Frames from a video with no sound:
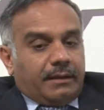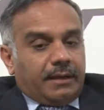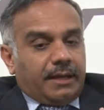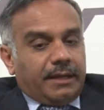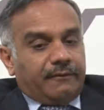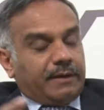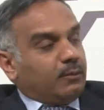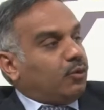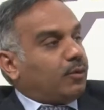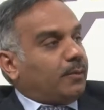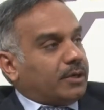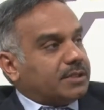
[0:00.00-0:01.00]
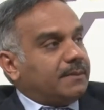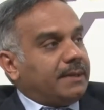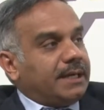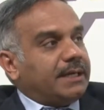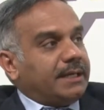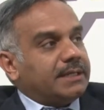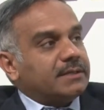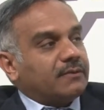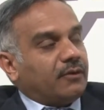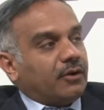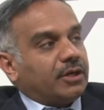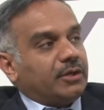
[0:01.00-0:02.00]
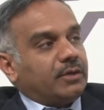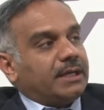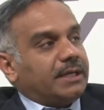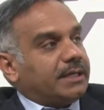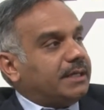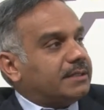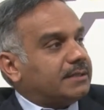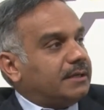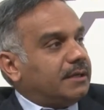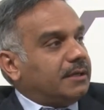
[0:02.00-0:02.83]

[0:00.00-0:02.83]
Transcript: enough and more possibilities for utilities